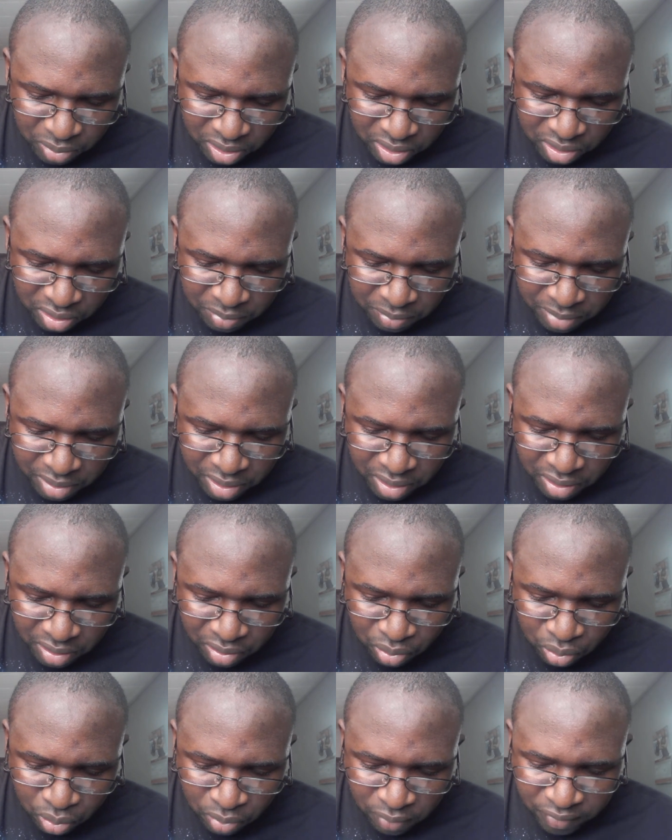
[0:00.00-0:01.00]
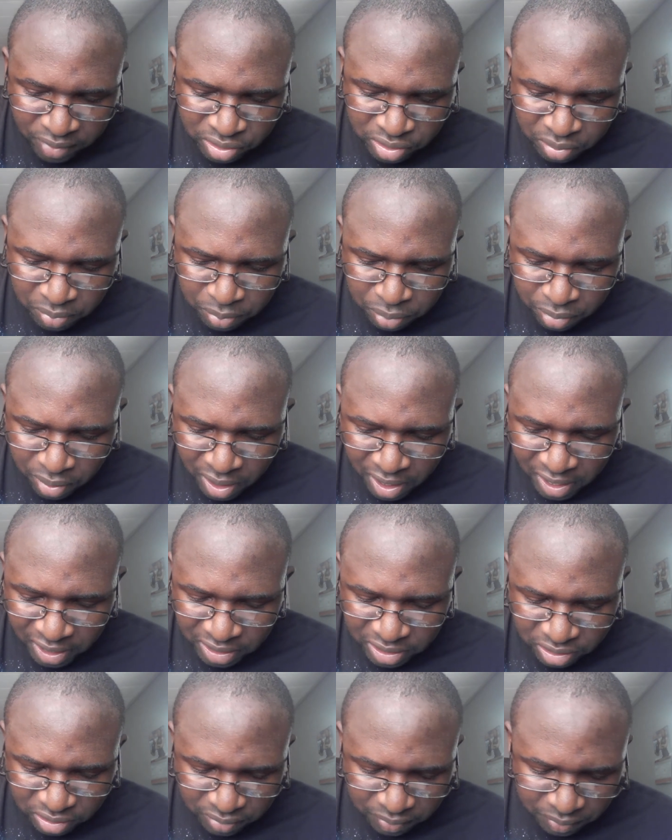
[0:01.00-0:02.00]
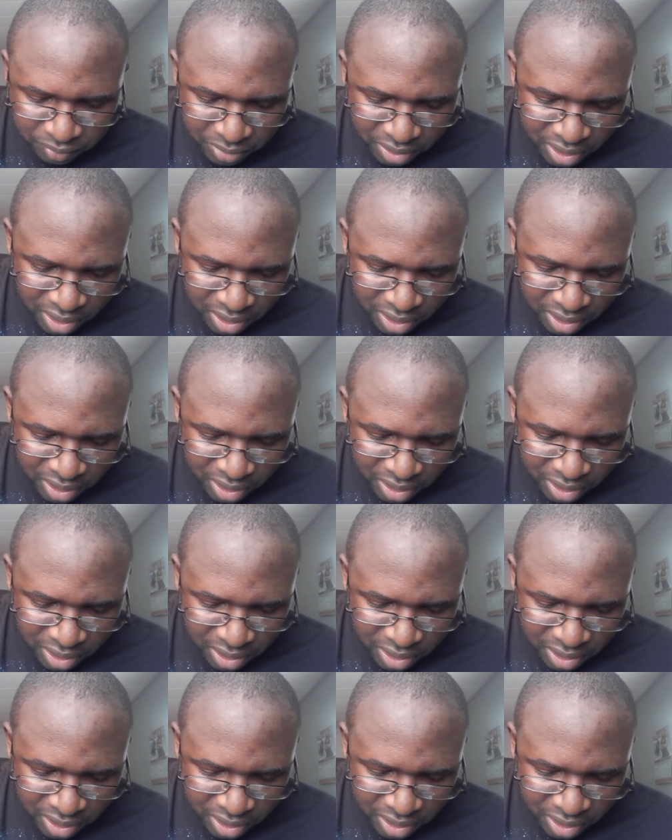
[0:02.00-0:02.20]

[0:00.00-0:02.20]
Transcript: welcomed in with a surprise,